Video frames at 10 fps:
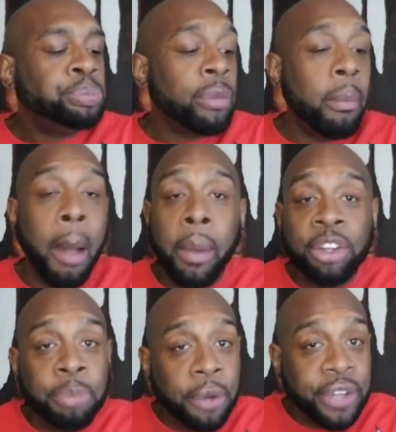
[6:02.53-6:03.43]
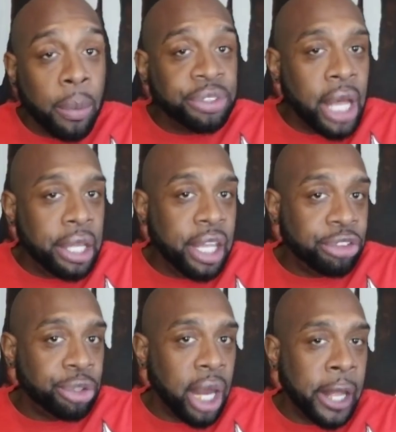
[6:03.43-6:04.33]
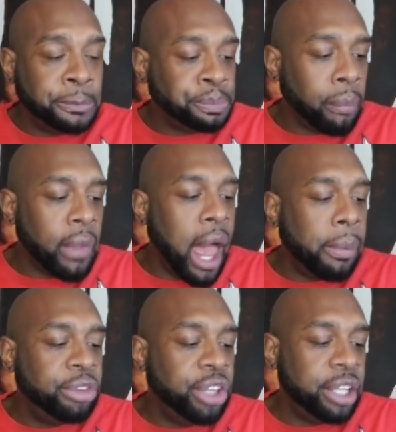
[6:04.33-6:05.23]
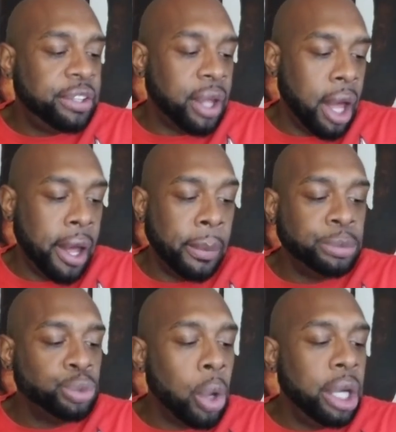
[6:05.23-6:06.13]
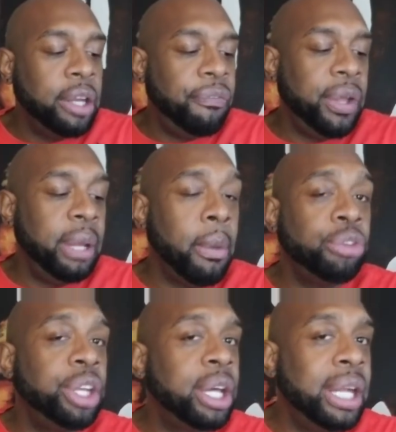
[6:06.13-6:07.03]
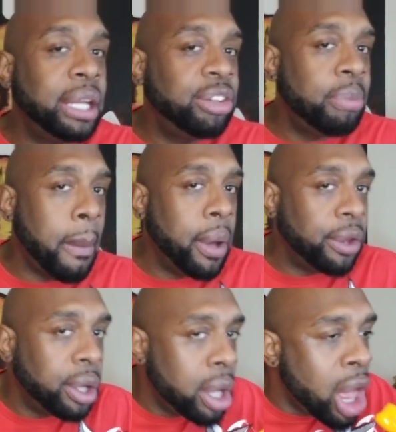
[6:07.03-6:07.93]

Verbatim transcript: My mother's birthday was not yesterday. I was just um, wanting to feel emotionally connected to my mother.